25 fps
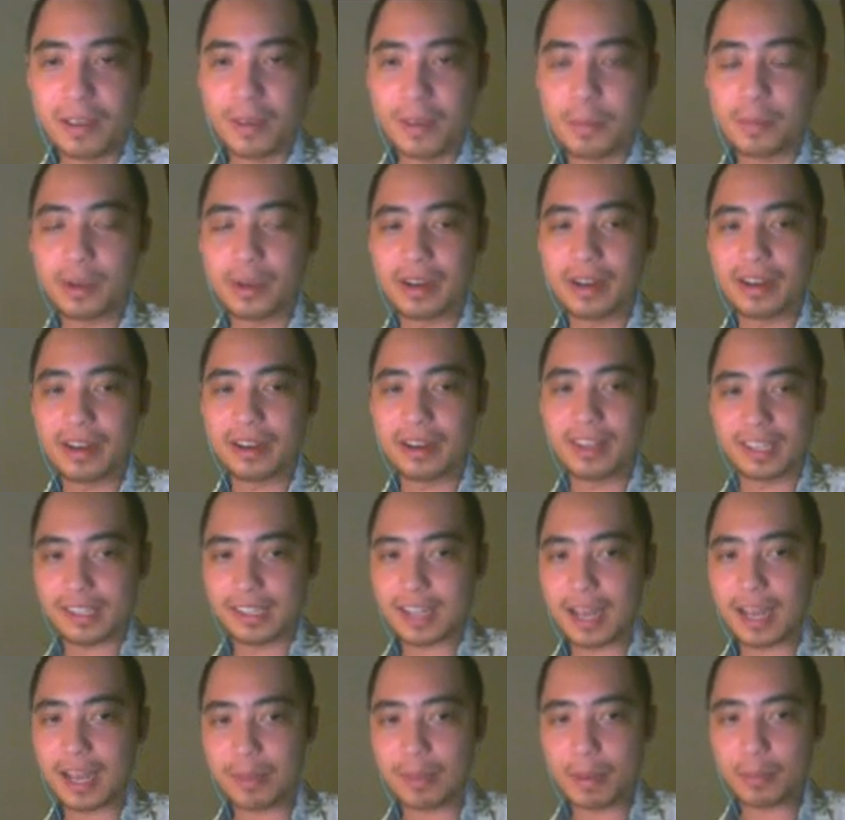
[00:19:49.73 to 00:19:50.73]
But this
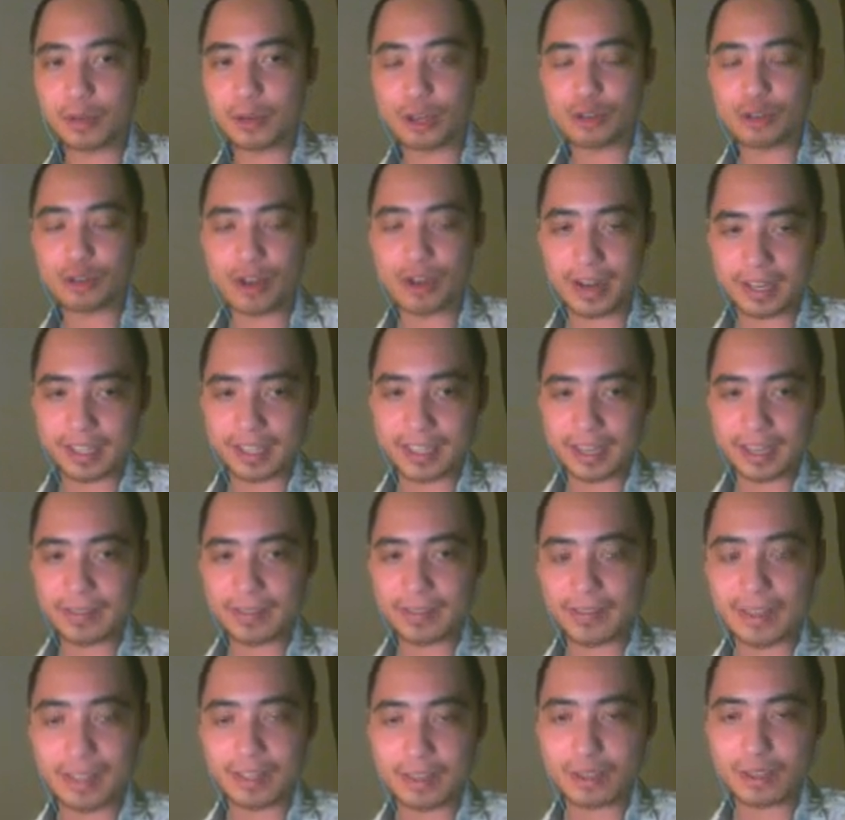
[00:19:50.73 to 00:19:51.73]
time I'm gonna try to save
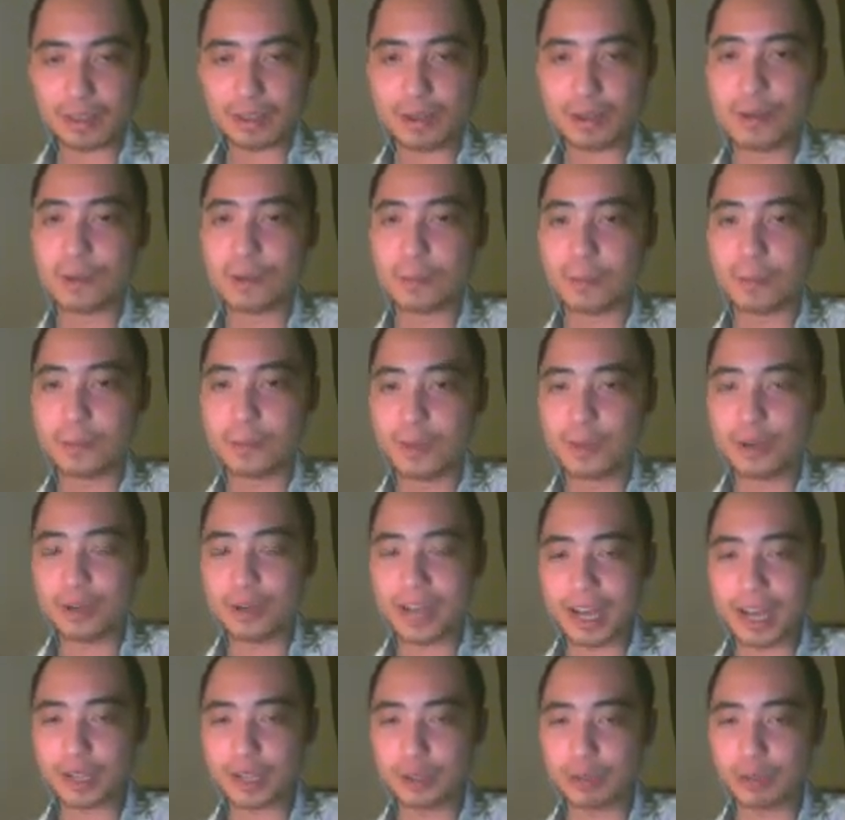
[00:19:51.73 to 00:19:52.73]
it so you can
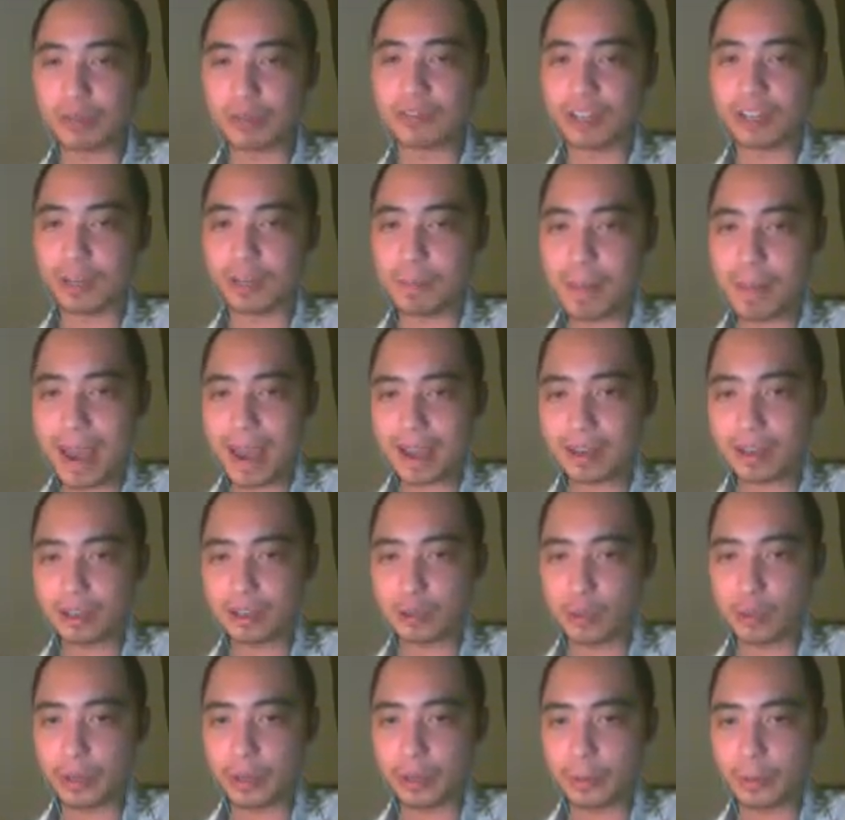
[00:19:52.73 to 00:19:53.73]
actually refer back
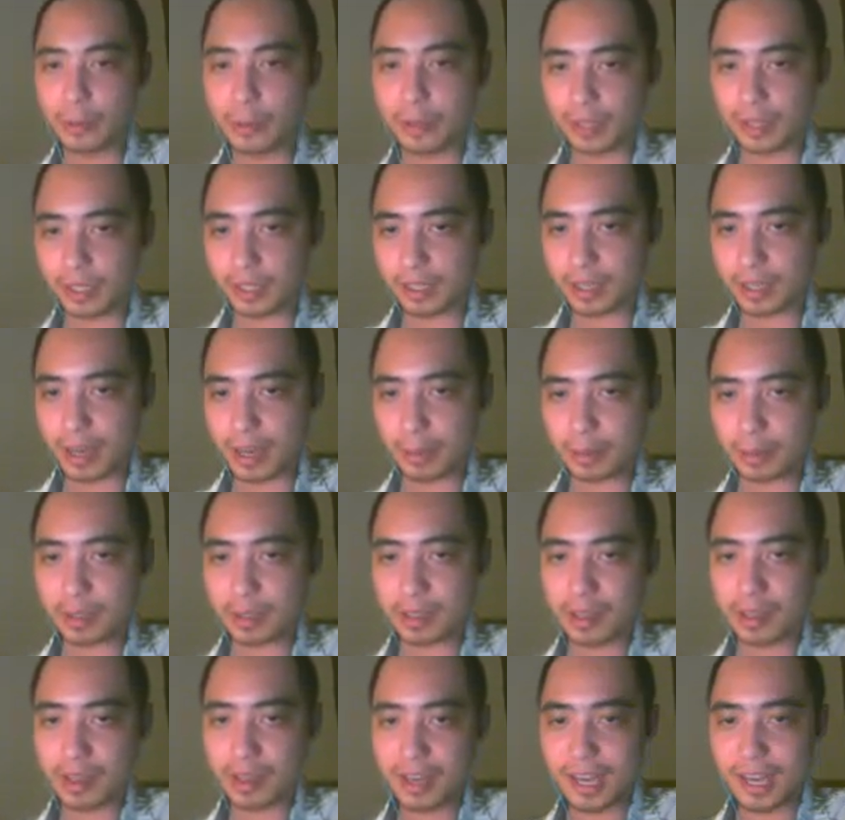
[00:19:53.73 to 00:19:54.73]
to it, the
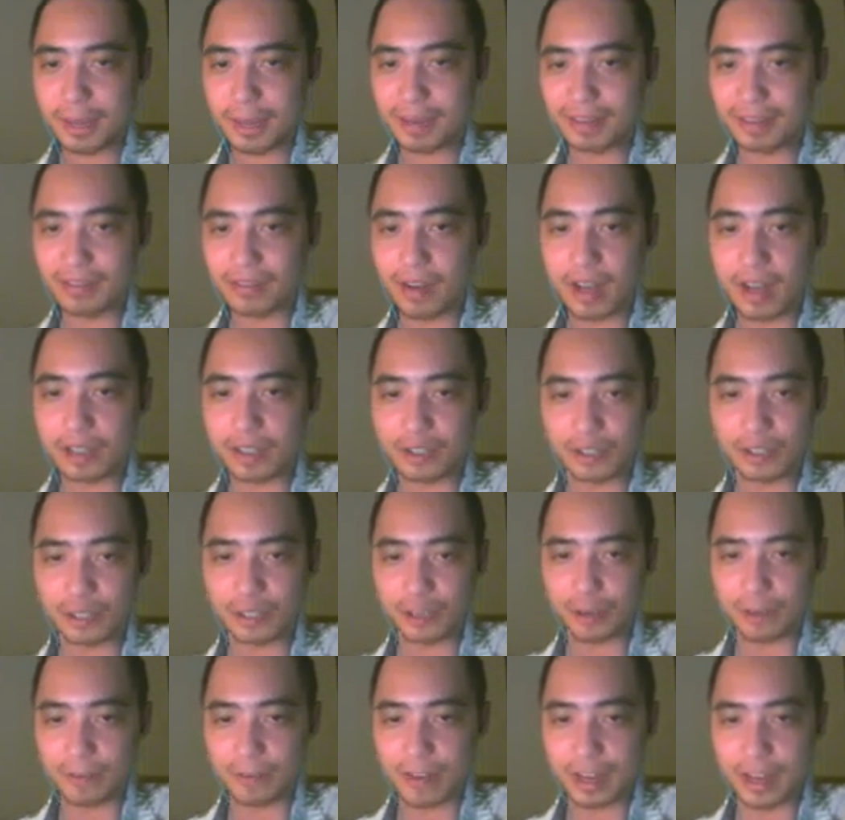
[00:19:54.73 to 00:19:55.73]
steps. My VODs
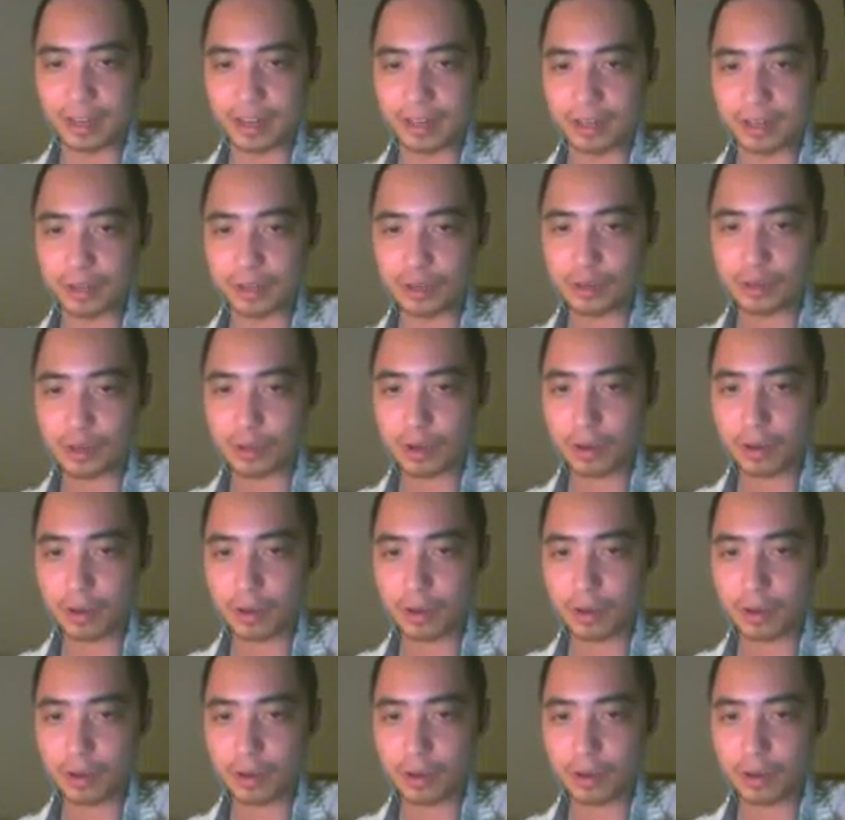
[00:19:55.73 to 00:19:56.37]
don't vanish.